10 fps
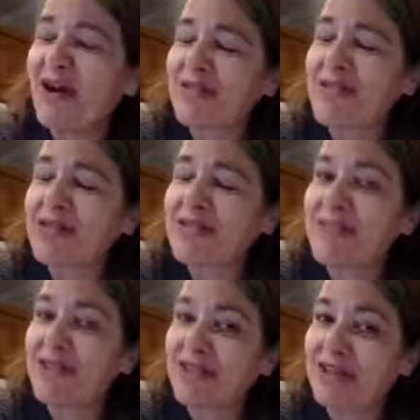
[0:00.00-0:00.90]
I hope that
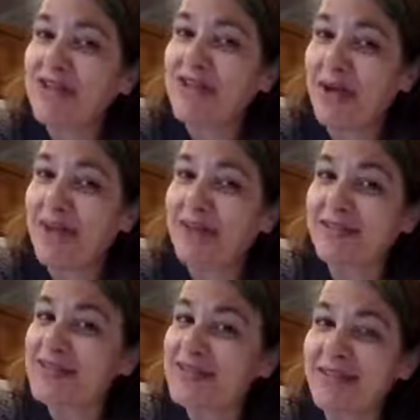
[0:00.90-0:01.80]
smell cooks
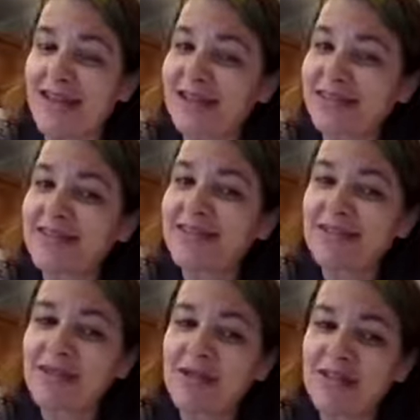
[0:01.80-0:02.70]
away, just saying, because
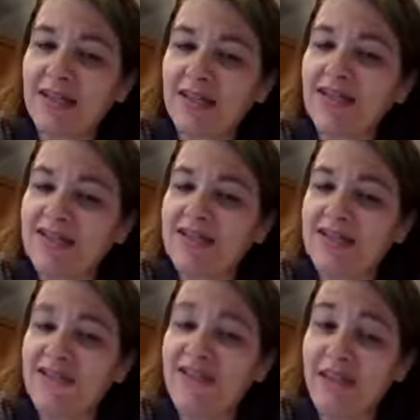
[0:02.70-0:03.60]
it smells like you could
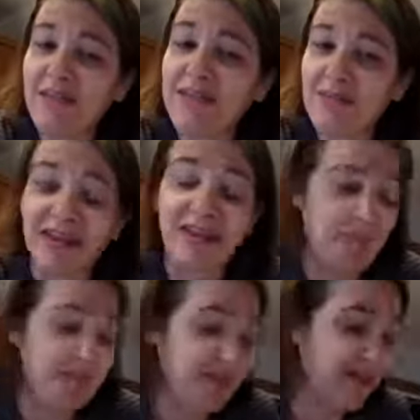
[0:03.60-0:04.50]
disinfect something
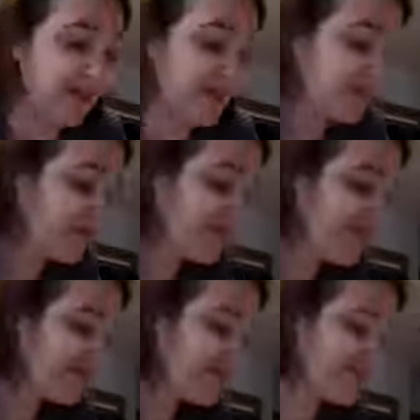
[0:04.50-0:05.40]
up in here.
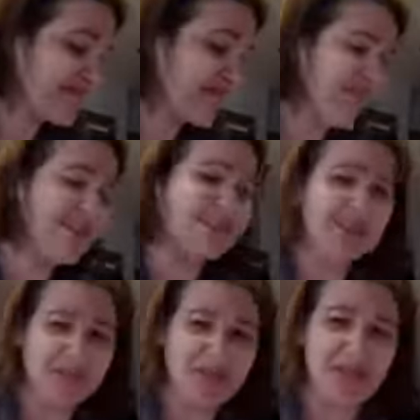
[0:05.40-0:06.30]
Is
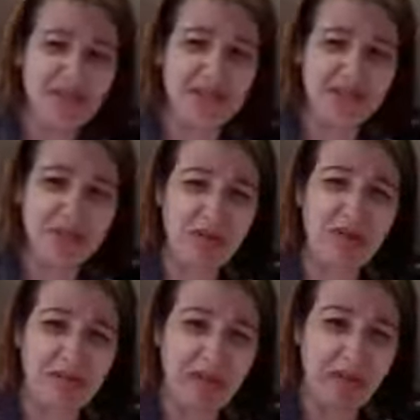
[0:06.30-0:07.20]
this what it always is
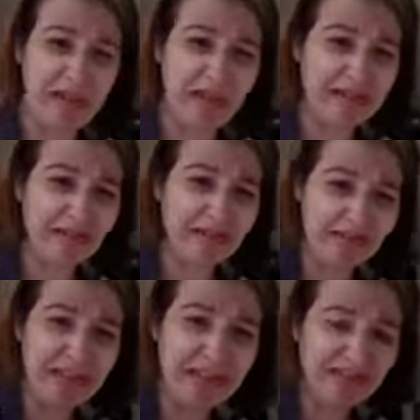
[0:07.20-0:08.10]
supposed to smell like?
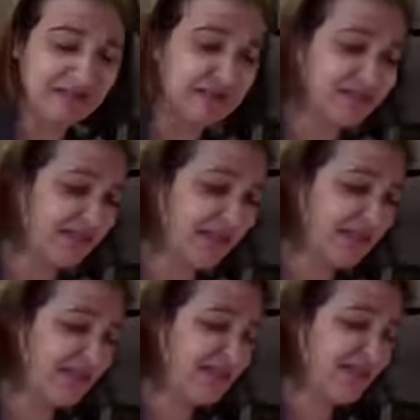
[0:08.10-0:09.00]
Really?
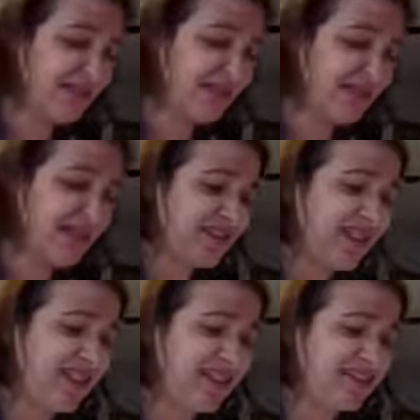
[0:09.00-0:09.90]

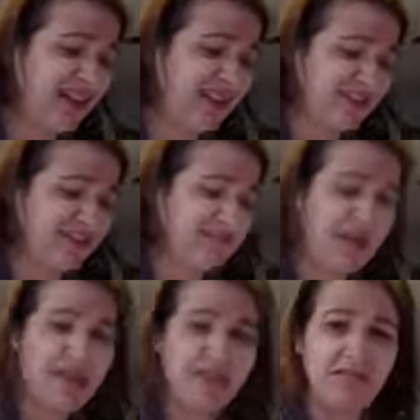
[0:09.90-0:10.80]
Thank God you add the
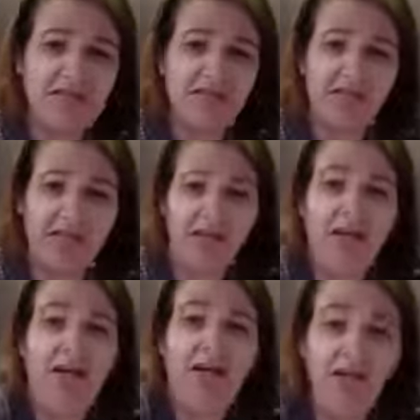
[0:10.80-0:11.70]
tomatoes.
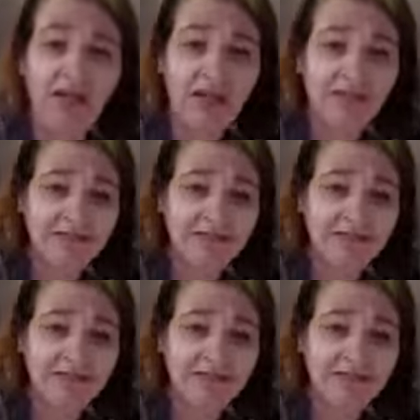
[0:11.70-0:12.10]
Ugh.